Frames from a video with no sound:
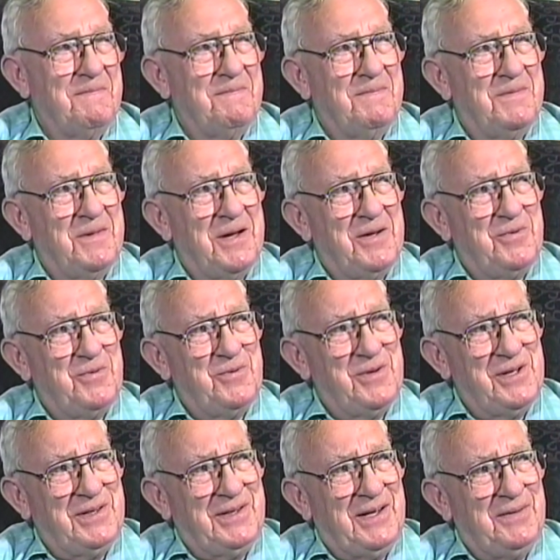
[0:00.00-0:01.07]
Not
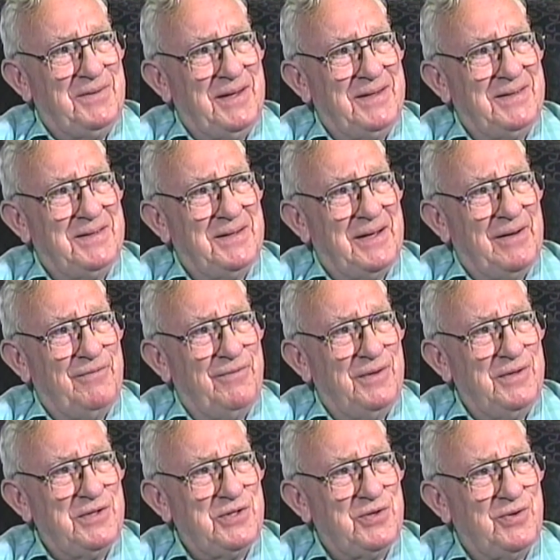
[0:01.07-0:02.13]
really. I think I
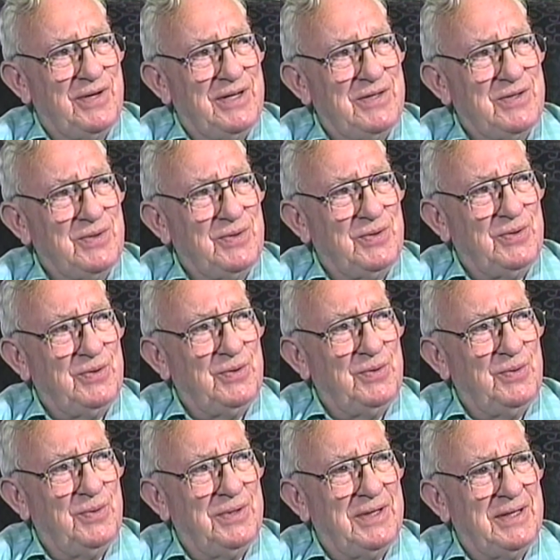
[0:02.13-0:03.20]
finished trade school
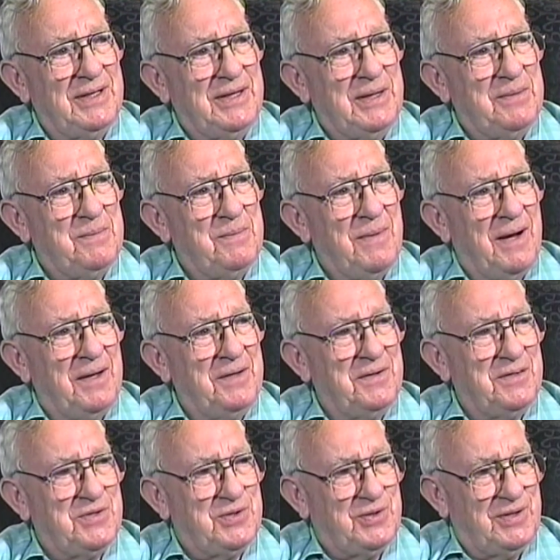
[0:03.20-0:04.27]
when I came out of the
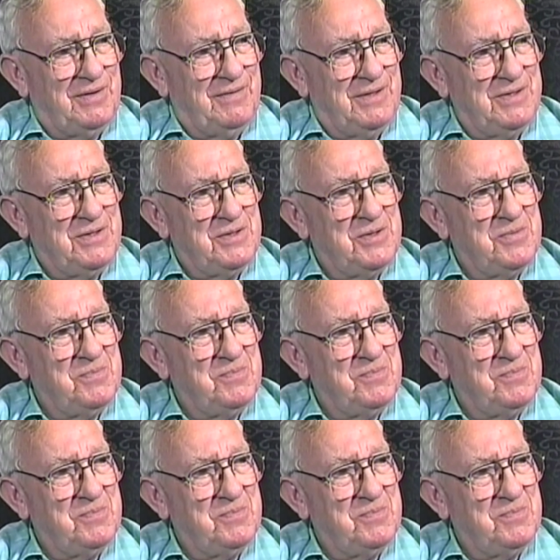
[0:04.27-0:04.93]
service.